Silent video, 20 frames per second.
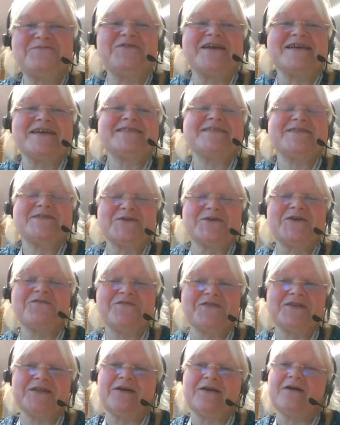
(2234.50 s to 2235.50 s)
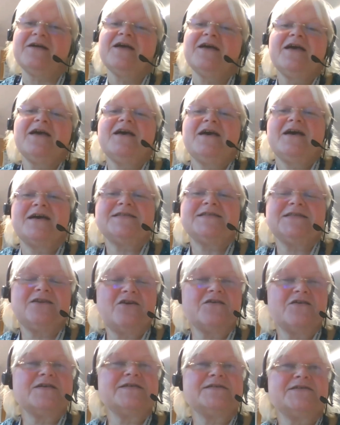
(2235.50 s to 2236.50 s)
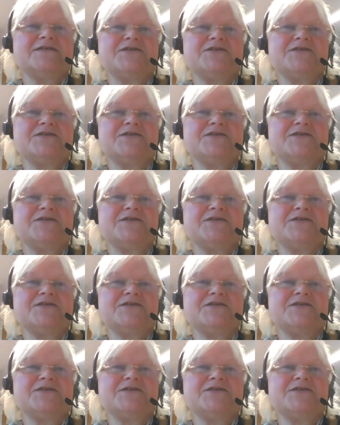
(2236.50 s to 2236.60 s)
we're asked an awful lot. As long as a